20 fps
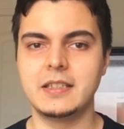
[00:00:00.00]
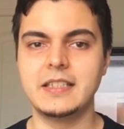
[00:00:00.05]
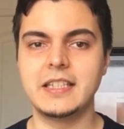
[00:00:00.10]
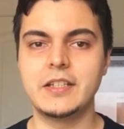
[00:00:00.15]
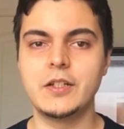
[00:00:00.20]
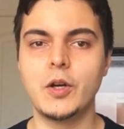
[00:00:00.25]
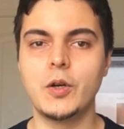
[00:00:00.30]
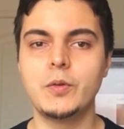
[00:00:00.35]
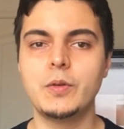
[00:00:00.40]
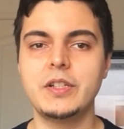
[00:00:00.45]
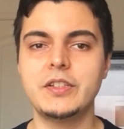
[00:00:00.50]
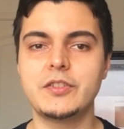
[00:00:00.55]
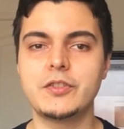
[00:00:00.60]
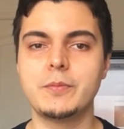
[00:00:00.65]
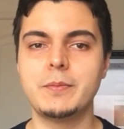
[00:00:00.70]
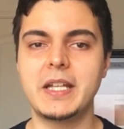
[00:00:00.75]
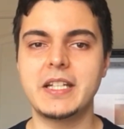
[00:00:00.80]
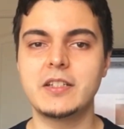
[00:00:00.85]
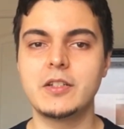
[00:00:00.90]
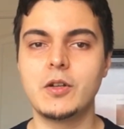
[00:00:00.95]
The goal is
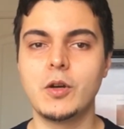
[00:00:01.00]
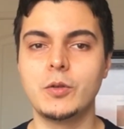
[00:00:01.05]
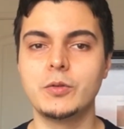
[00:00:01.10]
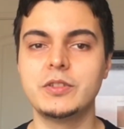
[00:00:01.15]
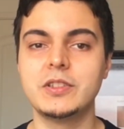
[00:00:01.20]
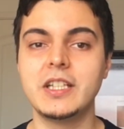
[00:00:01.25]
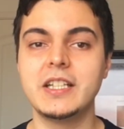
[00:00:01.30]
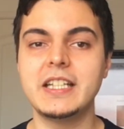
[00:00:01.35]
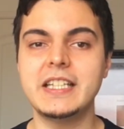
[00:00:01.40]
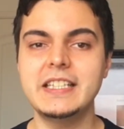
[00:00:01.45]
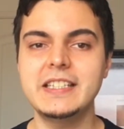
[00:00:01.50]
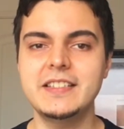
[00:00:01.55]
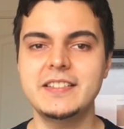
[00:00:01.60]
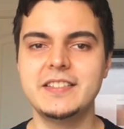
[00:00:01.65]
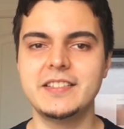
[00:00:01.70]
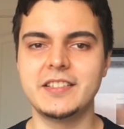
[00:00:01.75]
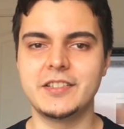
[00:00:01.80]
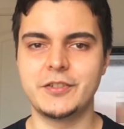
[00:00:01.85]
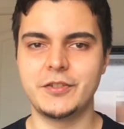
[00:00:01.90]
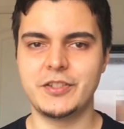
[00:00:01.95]
to make code
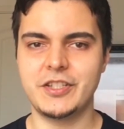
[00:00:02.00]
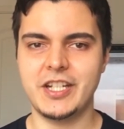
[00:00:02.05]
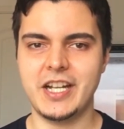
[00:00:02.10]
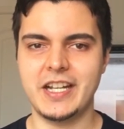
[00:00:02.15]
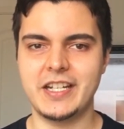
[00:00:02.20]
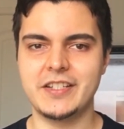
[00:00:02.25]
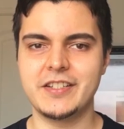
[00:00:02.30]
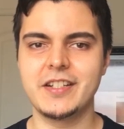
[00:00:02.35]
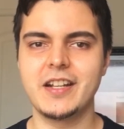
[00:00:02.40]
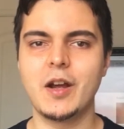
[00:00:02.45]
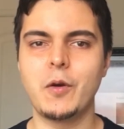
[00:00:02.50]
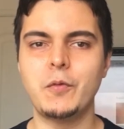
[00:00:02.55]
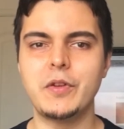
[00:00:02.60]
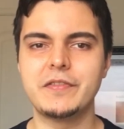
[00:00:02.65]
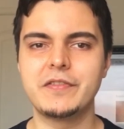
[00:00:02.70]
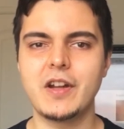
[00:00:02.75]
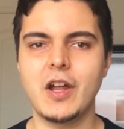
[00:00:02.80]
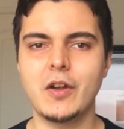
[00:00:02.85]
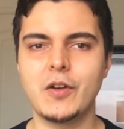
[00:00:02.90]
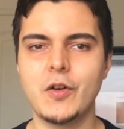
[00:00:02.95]
easier to change
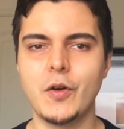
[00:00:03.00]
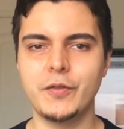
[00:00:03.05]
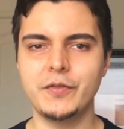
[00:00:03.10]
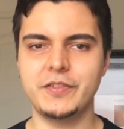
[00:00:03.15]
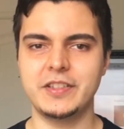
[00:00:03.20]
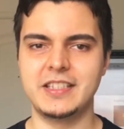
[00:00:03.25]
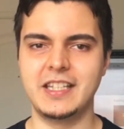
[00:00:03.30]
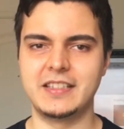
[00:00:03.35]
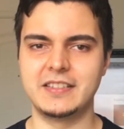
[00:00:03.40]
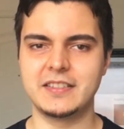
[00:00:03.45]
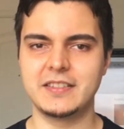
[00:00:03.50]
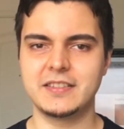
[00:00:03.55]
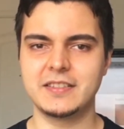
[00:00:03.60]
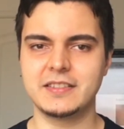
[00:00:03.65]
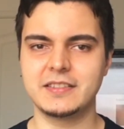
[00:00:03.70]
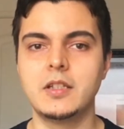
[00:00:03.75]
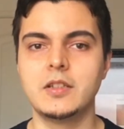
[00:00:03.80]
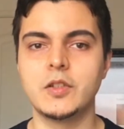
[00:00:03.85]
with confidence.